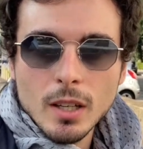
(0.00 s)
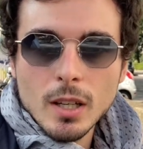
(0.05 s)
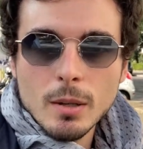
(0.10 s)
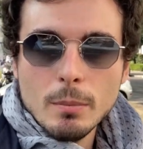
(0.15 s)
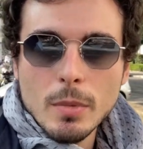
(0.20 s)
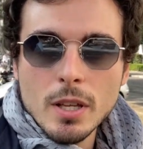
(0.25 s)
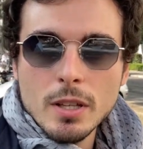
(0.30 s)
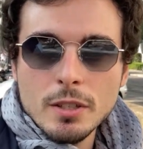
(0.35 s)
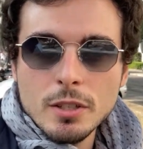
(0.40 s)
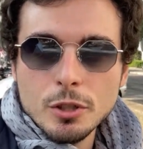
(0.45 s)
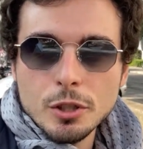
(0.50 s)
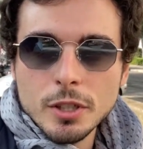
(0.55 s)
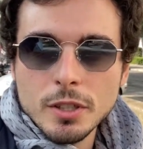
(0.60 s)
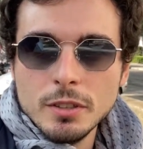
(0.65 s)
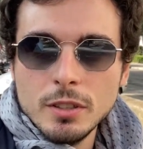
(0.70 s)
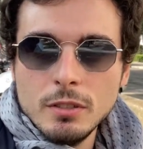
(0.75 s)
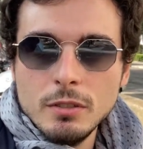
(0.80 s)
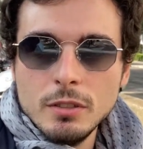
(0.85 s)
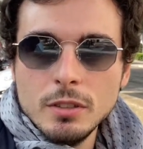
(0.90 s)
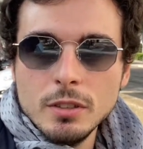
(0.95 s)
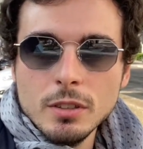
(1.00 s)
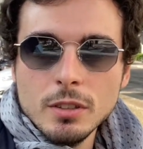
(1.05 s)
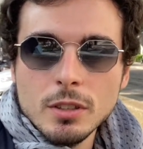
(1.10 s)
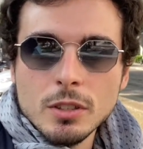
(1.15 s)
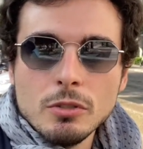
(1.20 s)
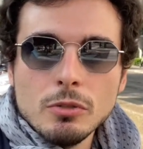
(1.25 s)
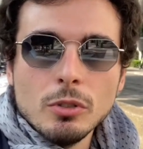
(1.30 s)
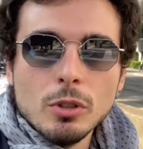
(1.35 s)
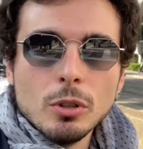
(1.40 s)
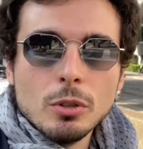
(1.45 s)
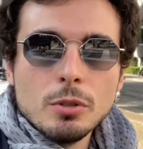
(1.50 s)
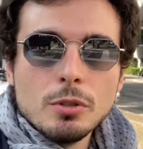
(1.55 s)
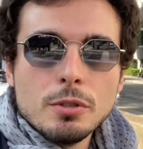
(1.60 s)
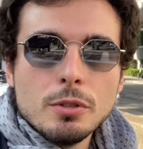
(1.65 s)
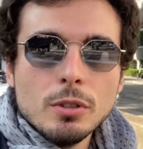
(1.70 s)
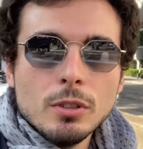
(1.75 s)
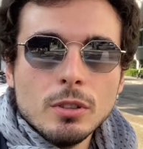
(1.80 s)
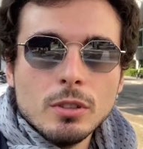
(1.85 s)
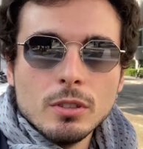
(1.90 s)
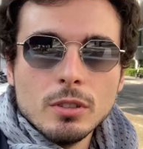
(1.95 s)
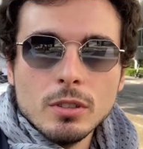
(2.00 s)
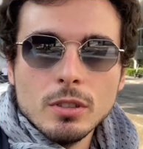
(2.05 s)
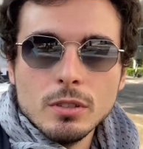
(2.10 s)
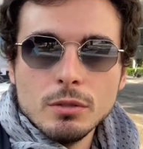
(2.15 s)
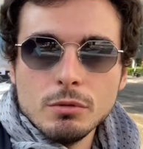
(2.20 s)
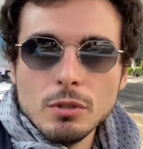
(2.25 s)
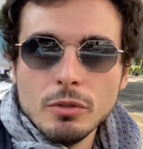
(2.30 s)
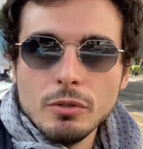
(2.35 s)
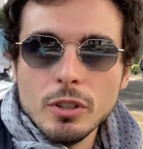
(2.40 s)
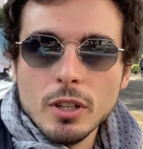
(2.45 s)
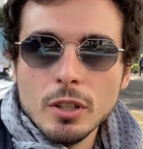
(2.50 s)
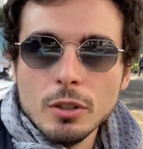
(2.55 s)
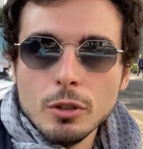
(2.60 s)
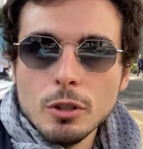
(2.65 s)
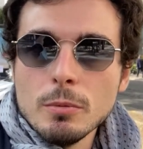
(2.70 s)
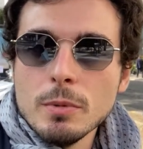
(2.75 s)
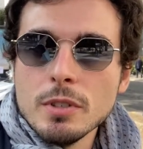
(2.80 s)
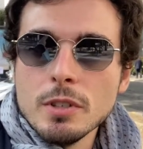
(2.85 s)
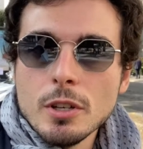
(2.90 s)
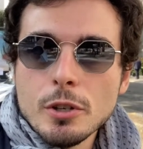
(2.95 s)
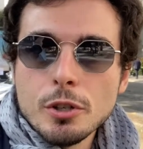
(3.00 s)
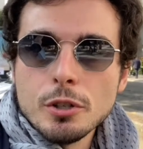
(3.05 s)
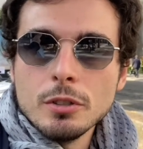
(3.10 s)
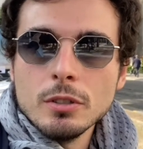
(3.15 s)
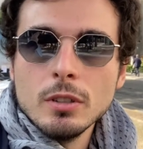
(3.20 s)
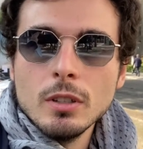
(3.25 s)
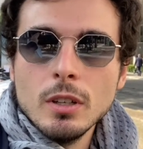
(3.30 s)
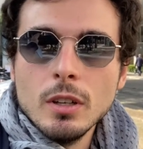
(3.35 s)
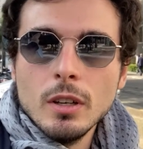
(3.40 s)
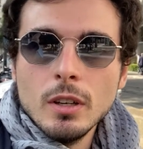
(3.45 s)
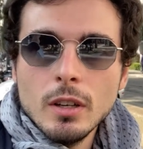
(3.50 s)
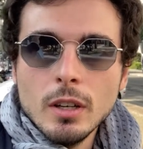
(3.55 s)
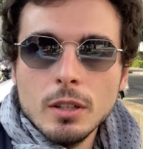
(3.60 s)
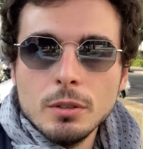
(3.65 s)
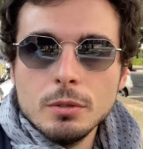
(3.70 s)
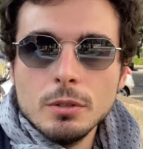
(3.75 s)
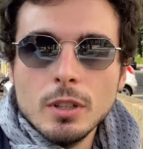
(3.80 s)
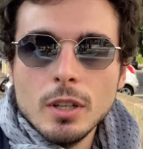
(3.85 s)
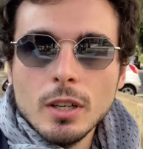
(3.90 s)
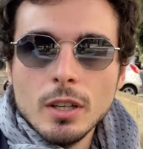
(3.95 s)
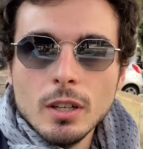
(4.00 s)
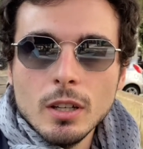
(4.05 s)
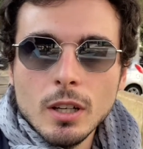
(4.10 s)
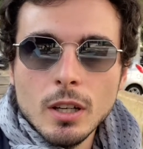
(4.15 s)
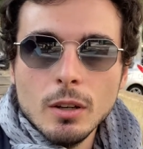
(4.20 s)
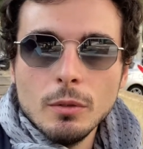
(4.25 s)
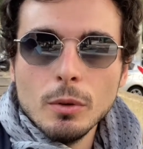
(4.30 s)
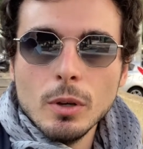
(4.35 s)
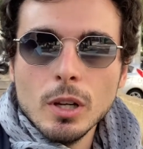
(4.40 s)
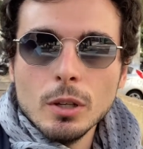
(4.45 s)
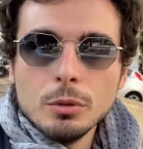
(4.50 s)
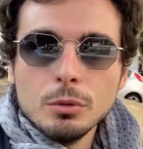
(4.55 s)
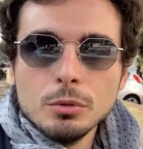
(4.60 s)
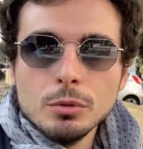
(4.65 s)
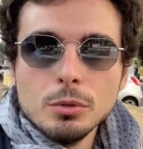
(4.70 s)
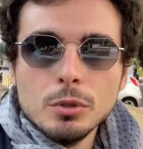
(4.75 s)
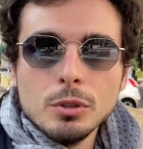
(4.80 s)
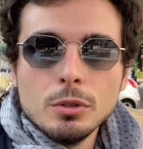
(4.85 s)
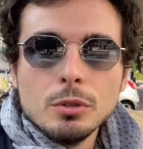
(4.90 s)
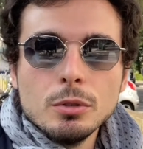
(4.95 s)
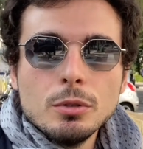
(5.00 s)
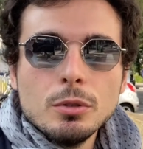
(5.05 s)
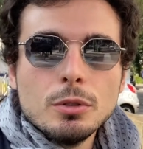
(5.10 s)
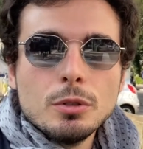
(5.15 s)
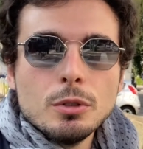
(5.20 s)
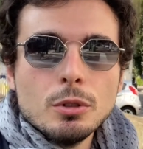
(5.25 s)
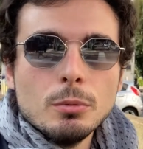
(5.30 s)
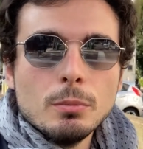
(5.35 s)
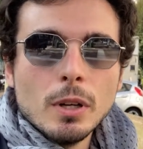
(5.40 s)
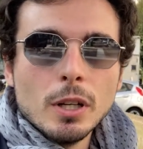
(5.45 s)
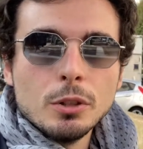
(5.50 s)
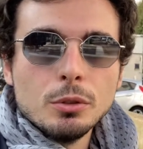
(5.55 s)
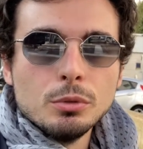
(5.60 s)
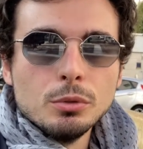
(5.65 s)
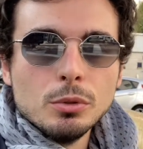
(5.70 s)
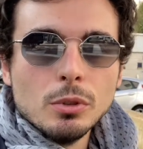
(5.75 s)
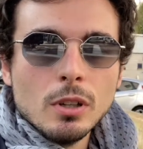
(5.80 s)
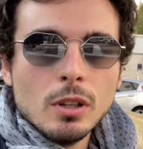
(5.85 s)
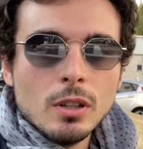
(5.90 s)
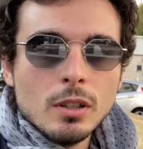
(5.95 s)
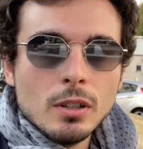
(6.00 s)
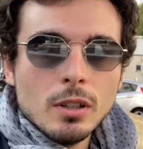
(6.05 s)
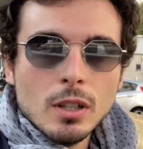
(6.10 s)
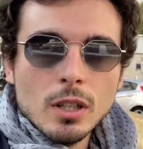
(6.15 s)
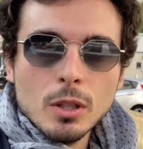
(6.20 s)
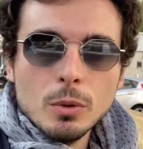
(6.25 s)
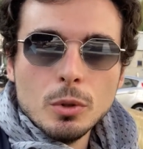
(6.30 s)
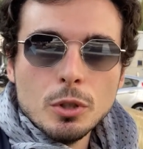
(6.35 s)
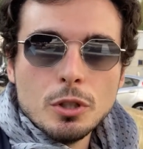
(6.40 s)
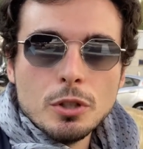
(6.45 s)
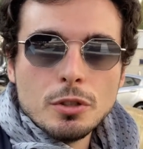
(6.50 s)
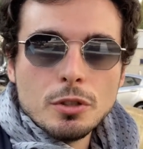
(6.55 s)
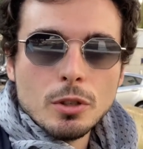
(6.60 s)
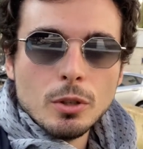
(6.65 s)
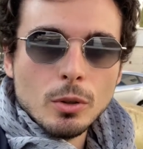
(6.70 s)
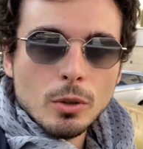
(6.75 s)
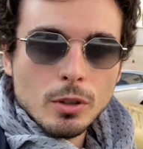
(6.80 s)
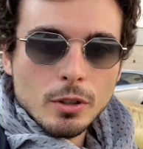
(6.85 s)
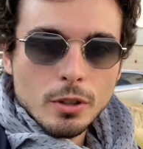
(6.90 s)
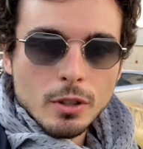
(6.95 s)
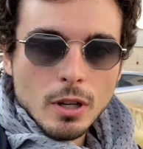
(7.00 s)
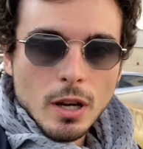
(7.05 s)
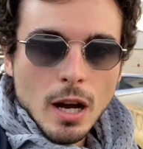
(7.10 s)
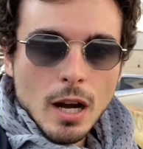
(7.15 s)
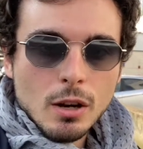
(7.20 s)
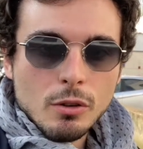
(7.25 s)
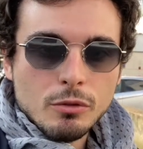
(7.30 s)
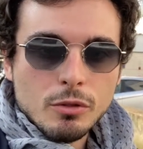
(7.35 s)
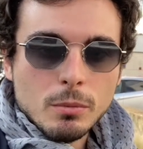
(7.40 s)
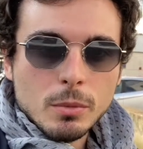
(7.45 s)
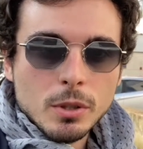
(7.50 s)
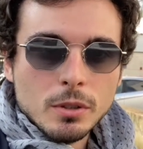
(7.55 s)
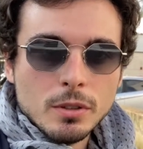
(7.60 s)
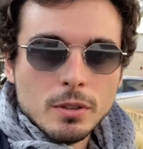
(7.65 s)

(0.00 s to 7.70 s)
My research activity is focused on traffic anonymization, and today I would like to introduce you my tool, which is called Alphamon.